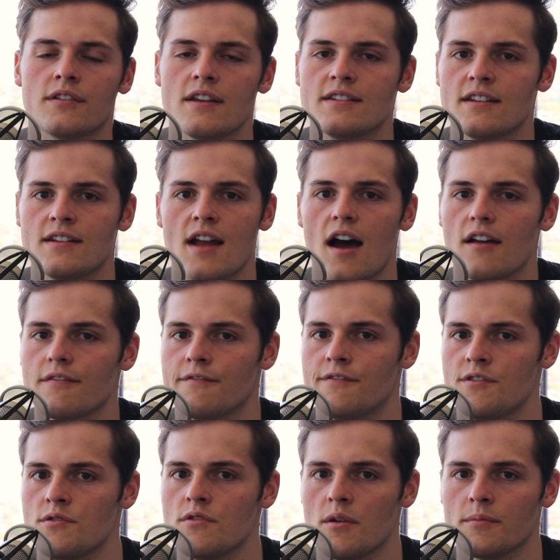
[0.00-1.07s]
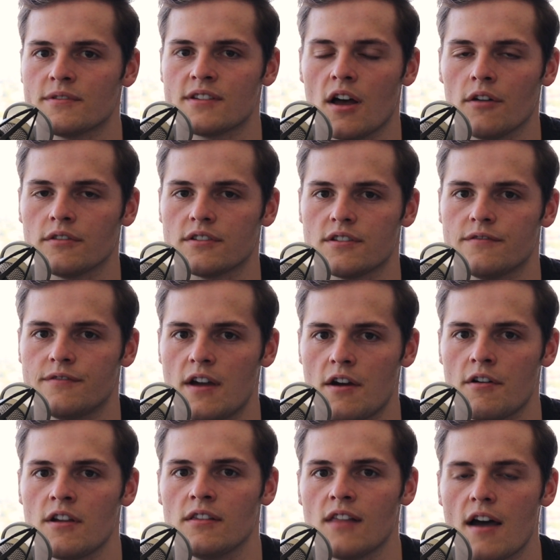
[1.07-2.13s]
they did not view themselves as a
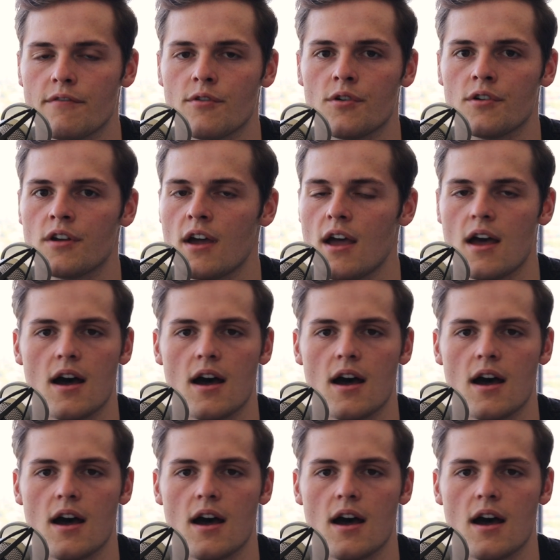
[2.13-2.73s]
very levered,